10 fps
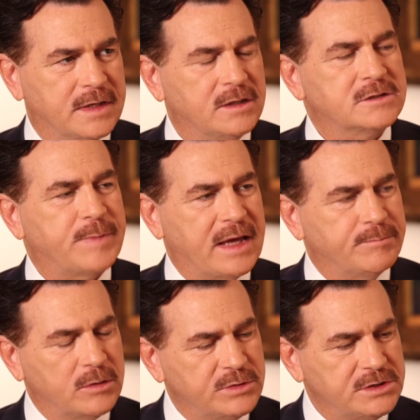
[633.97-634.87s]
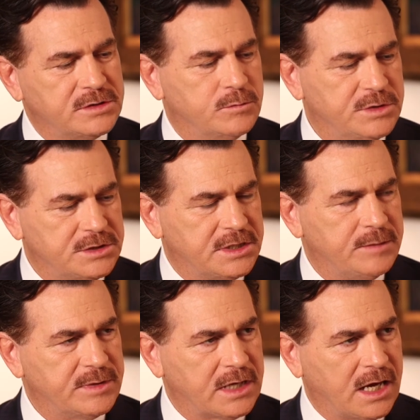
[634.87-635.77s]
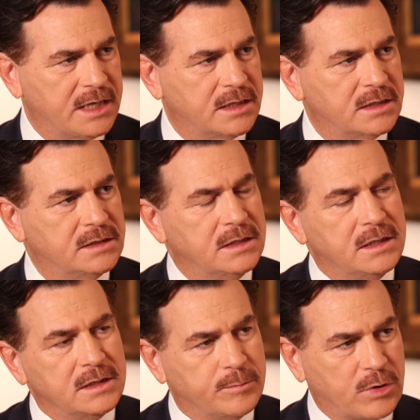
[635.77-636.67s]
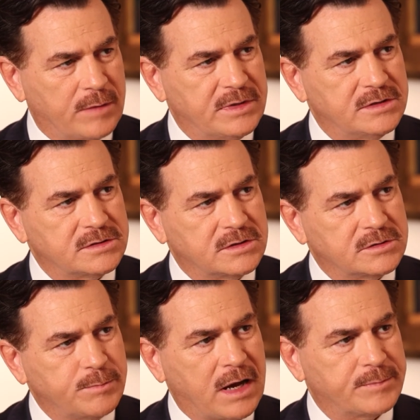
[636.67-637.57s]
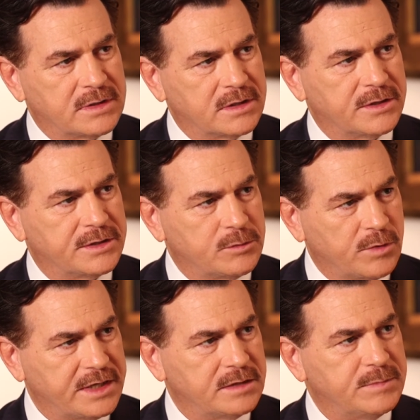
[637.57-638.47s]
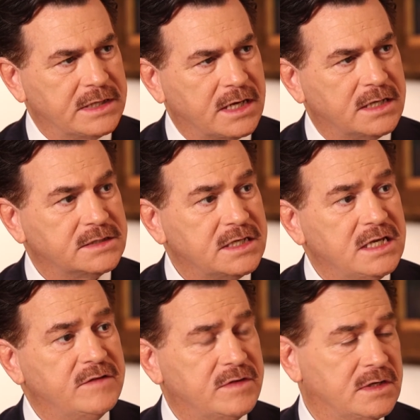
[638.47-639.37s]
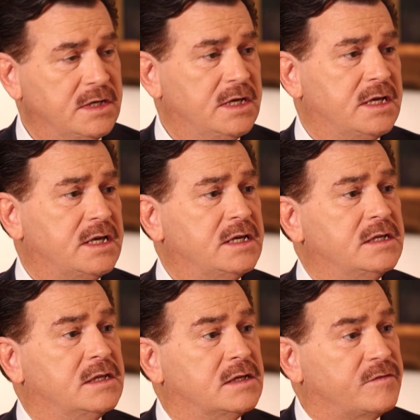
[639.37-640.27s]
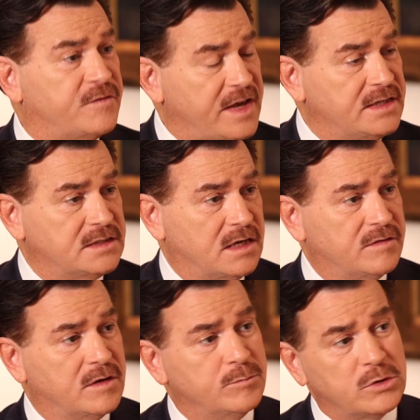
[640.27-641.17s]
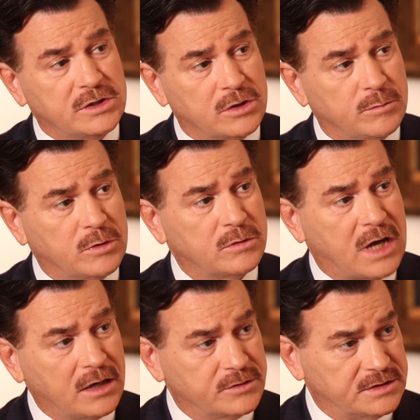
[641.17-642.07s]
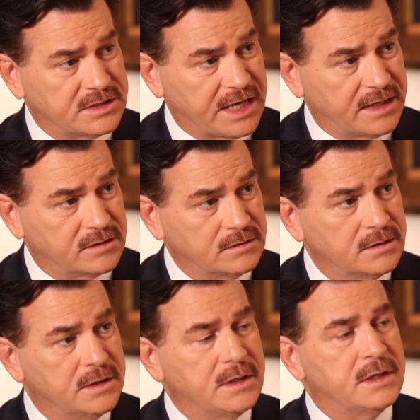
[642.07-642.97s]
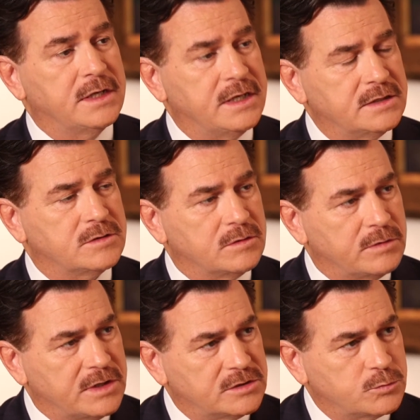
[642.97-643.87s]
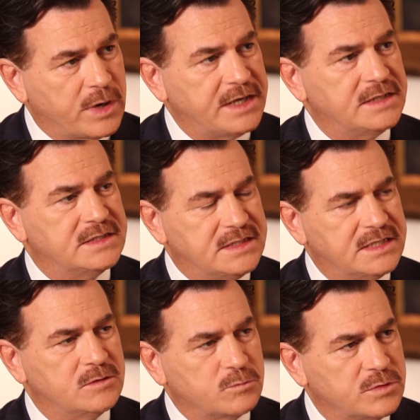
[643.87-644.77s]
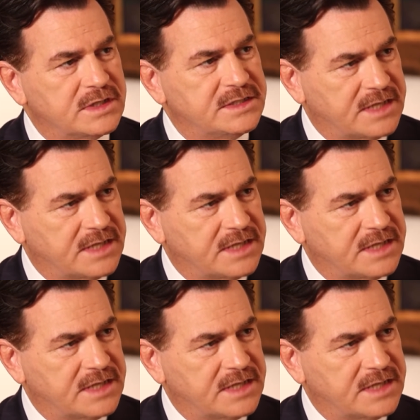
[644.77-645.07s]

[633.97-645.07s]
It looks bad. But we should keep an eye on the Prime Minister's popularity rating, because even in the face of the Moritomo Gakuen scandal, his ratings didn't really